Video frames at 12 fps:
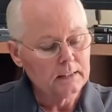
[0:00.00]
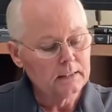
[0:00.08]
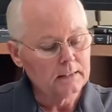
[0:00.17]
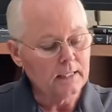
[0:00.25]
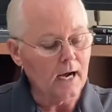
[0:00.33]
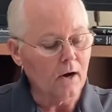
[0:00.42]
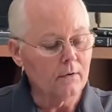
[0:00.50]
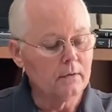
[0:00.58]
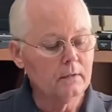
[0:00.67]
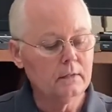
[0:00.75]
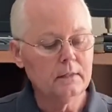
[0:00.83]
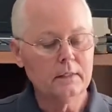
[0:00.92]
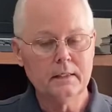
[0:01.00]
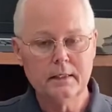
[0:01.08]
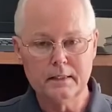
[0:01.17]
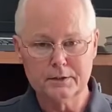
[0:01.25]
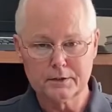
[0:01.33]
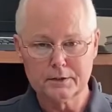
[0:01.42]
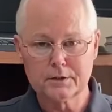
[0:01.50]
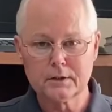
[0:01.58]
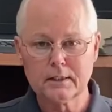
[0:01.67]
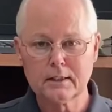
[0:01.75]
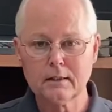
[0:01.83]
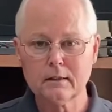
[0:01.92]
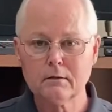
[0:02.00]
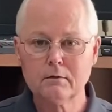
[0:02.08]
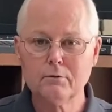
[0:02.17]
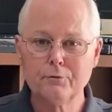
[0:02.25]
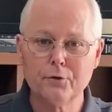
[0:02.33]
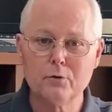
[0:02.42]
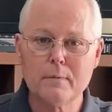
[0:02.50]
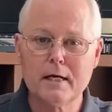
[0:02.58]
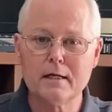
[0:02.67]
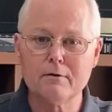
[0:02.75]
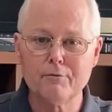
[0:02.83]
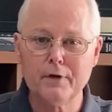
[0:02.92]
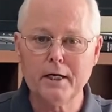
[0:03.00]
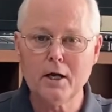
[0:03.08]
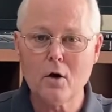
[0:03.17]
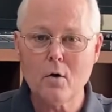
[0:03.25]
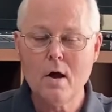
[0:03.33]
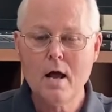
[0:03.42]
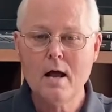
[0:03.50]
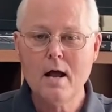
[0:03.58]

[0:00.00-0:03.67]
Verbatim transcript: Now, is this little few-minute video